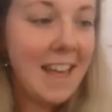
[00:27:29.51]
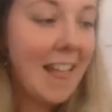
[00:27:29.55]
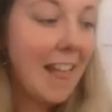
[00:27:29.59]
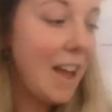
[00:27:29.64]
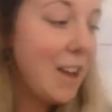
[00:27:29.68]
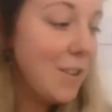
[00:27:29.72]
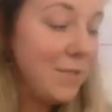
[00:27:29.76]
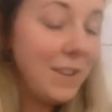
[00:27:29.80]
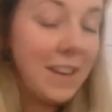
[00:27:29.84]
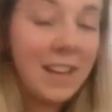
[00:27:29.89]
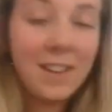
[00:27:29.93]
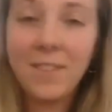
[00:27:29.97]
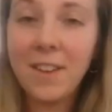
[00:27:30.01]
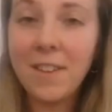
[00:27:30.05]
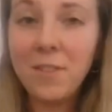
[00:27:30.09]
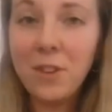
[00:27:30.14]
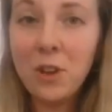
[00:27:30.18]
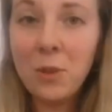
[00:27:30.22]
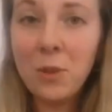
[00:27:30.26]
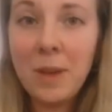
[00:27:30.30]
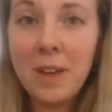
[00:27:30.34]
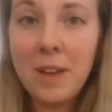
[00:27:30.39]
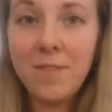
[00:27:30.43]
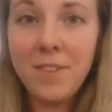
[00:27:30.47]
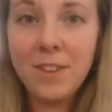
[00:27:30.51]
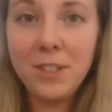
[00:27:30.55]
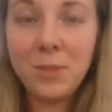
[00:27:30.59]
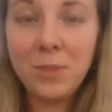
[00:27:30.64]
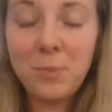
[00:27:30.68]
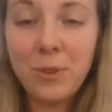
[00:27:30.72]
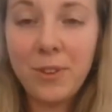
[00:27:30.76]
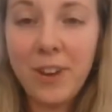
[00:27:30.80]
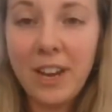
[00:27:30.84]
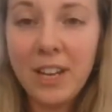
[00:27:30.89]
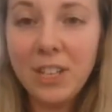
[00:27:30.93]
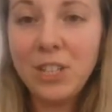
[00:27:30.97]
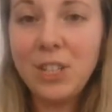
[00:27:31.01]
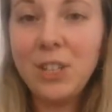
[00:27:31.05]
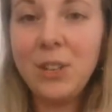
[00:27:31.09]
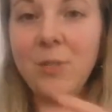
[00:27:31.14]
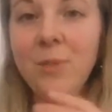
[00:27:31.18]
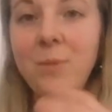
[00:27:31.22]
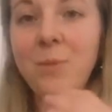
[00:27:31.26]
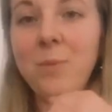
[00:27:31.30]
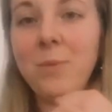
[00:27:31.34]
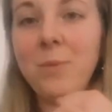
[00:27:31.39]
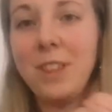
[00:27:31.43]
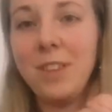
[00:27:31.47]
Hopefully I've given you a bit of
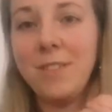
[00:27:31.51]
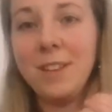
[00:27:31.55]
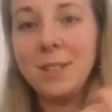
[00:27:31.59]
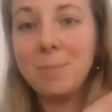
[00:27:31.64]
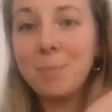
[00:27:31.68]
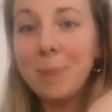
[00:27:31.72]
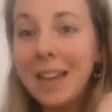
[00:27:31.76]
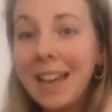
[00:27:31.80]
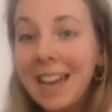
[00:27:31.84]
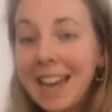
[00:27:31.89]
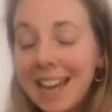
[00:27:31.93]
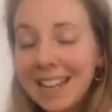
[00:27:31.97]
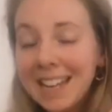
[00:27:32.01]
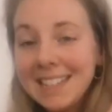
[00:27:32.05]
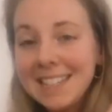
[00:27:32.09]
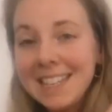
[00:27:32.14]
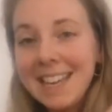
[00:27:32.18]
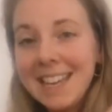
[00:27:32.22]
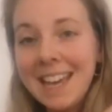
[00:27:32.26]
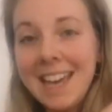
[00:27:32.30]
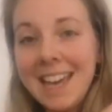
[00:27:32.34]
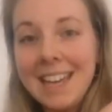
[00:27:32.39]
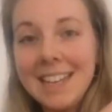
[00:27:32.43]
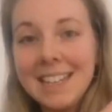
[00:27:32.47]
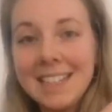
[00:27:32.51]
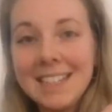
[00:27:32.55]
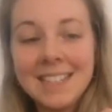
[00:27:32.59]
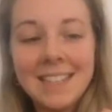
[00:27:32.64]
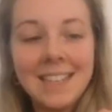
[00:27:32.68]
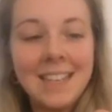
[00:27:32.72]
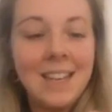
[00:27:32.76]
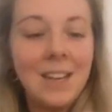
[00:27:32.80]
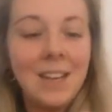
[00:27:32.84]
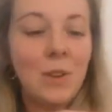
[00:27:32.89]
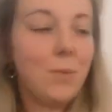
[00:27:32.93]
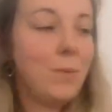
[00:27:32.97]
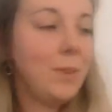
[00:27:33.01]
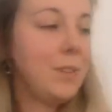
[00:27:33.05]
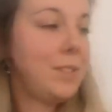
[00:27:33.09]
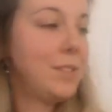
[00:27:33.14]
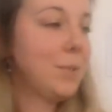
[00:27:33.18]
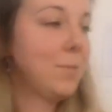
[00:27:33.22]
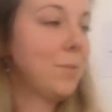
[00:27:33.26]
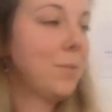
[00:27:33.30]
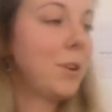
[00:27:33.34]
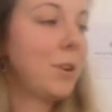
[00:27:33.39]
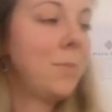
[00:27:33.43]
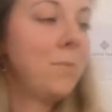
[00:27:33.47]
inspiration, whether it's plaiting it with
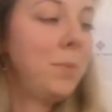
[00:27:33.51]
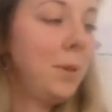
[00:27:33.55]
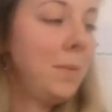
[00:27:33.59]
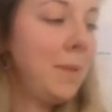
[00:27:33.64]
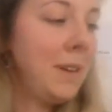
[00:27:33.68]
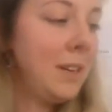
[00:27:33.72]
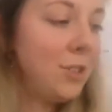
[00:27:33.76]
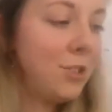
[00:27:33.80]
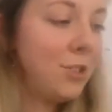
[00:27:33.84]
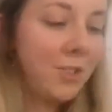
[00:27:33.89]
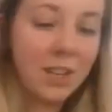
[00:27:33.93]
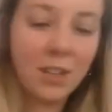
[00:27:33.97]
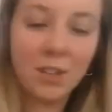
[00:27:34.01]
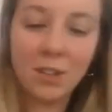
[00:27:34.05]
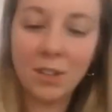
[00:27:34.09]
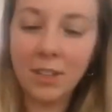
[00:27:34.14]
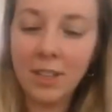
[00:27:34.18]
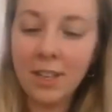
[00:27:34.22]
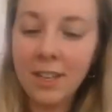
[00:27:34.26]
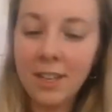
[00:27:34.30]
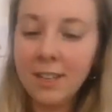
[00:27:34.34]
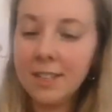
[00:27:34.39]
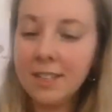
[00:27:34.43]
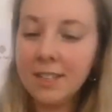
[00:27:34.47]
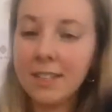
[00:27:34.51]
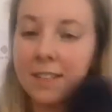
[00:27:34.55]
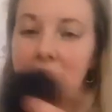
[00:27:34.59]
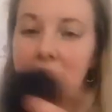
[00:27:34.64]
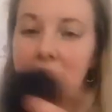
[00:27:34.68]
some complementary colours.